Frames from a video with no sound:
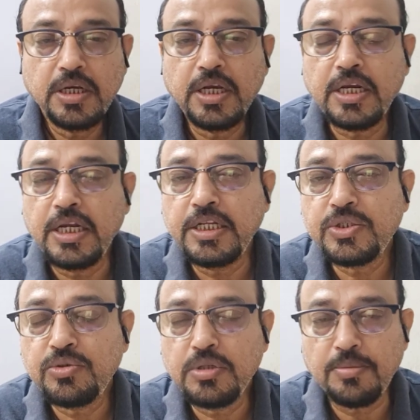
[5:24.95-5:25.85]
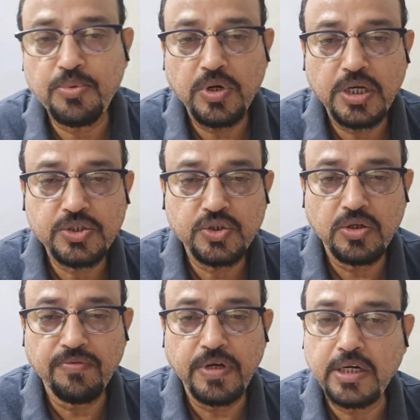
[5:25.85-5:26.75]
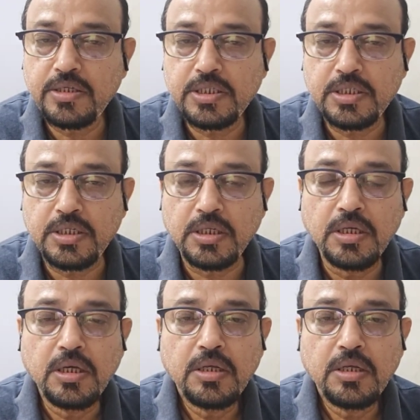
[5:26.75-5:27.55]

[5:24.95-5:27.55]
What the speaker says: It leads to the production of electricity.